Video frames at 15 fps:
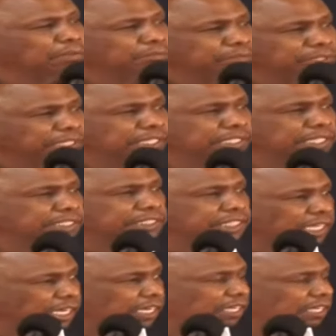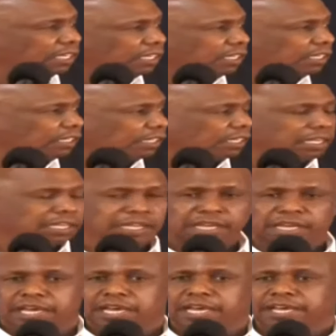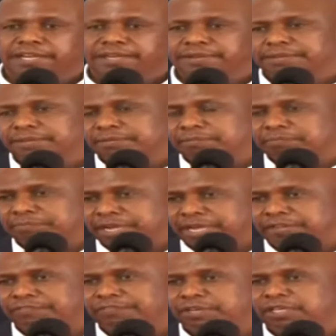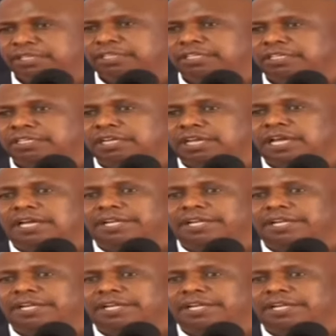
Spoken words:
Nyachae and my father